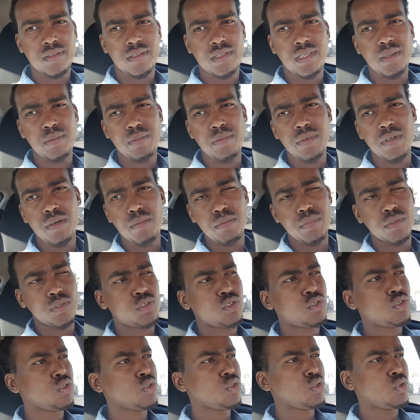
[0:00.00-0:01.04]
Tip number
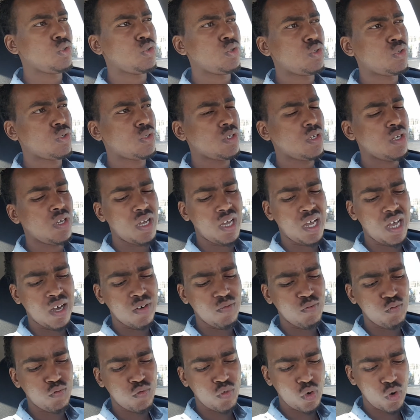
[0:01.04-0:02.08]
two,
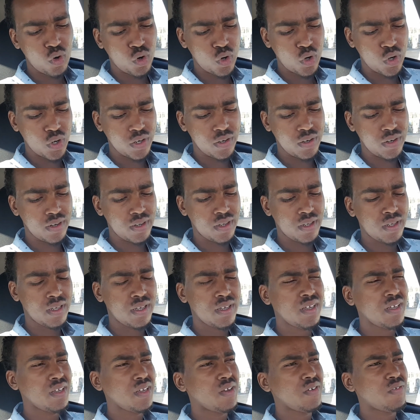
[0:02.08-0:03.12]
avoid
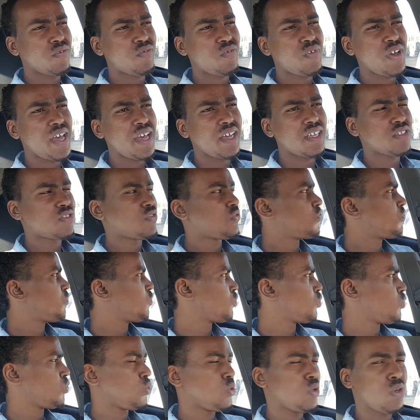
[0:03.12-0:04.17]
fast
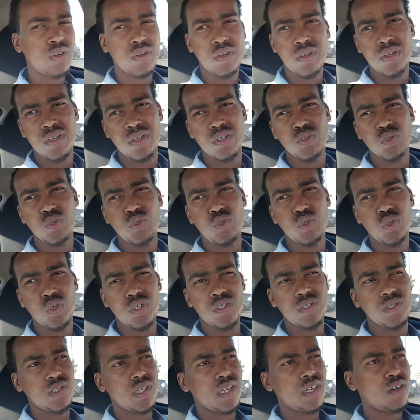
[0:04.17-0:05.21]
food
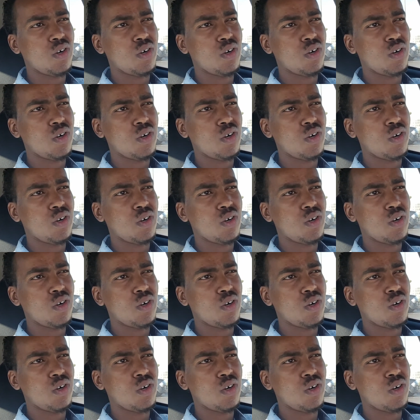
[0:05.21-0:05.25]
joints